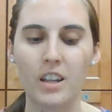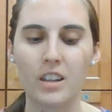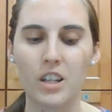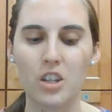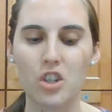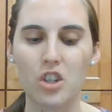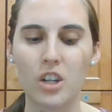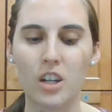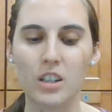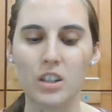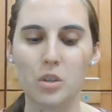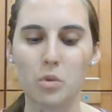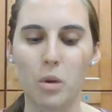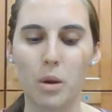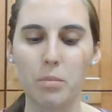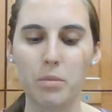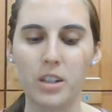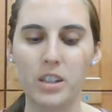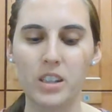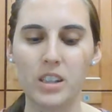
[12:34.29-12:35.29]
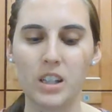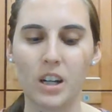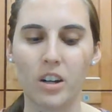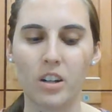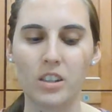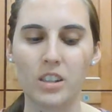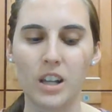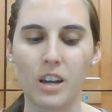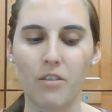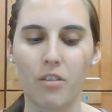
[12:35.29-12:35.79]
that she had swept the
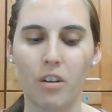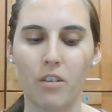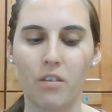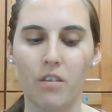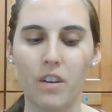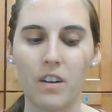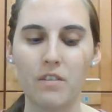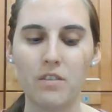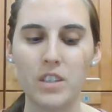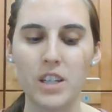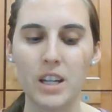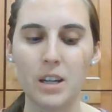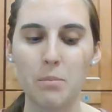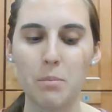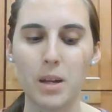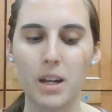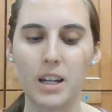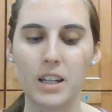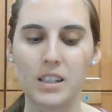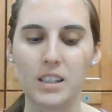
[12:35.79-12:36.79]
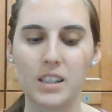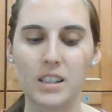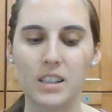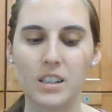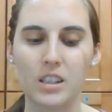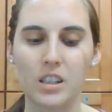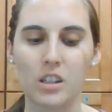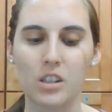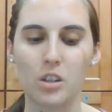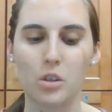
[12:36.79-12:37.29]
stairs every 15 minutes
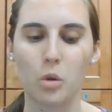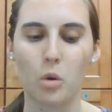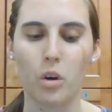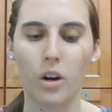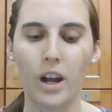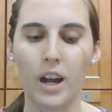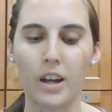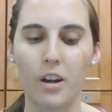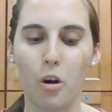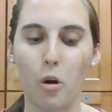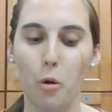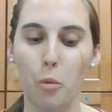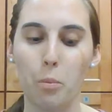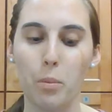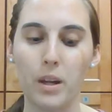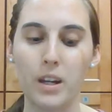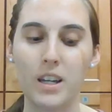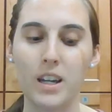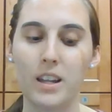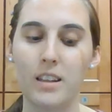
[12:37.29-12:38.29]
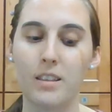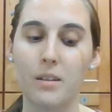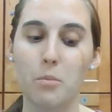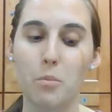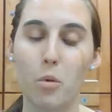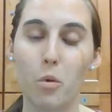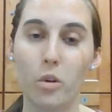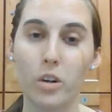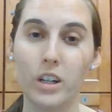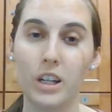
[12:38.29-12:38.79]
since the store had opened in the
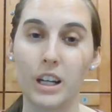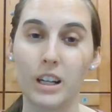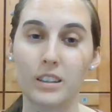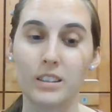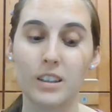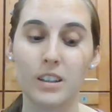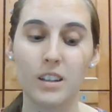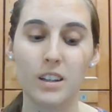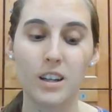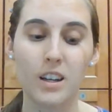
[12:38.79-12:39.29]
morning.